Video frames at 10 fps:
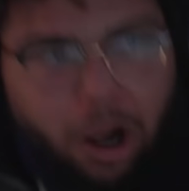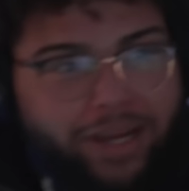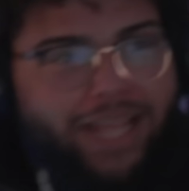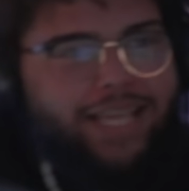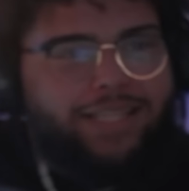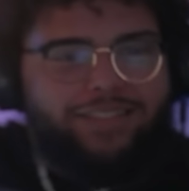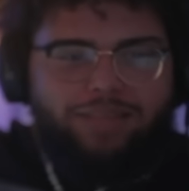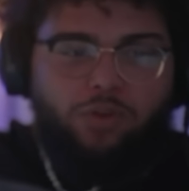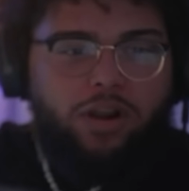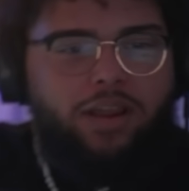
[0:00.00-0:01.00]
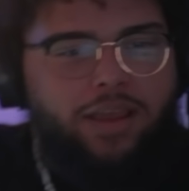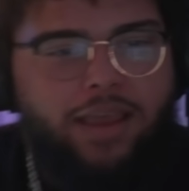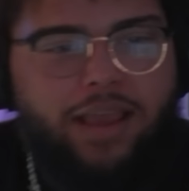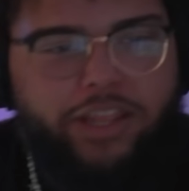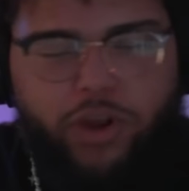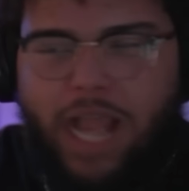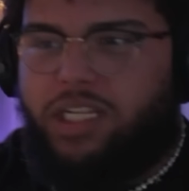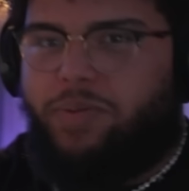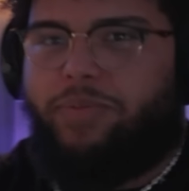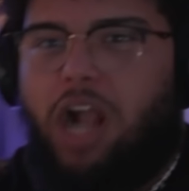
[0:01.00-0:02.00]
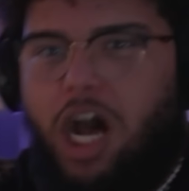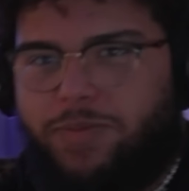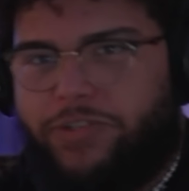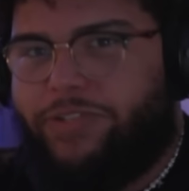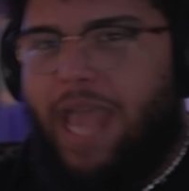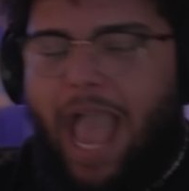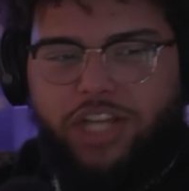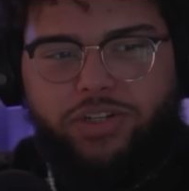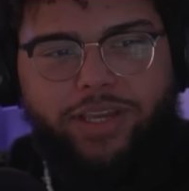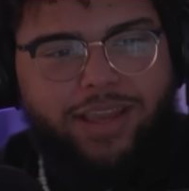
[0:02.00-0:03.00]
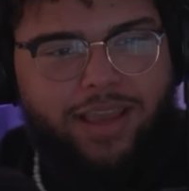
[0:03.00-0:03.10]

heart can't take this anymore. You guys are gonna put me in a hospital, actually.